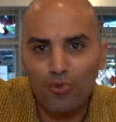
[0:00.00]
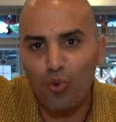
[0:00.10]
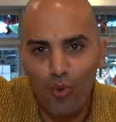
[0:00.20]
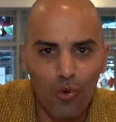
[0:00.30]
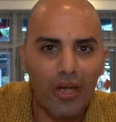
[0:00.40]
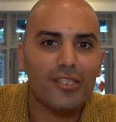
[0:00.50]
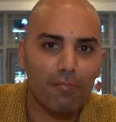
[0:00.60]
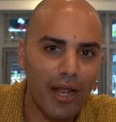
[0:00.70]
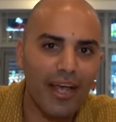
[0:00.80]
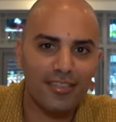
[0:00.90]
to
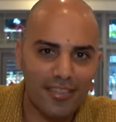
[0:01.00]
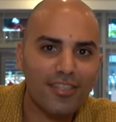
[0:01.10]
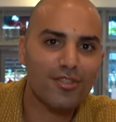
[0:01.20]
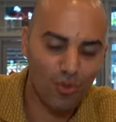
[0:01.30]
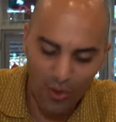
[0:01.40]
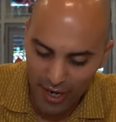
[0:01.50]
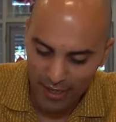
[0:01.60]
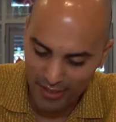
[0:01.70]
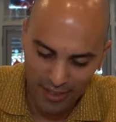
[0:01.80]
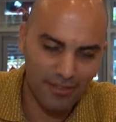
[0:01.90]
explain things to
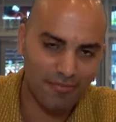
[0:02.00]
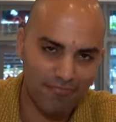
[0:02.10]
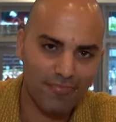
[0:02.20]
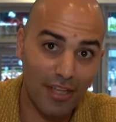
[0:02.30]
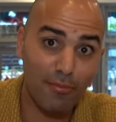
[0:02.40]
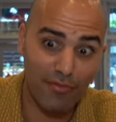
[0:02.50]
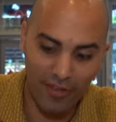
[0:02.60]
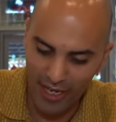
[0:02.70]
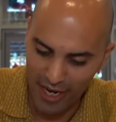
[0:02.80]
us, and they've been very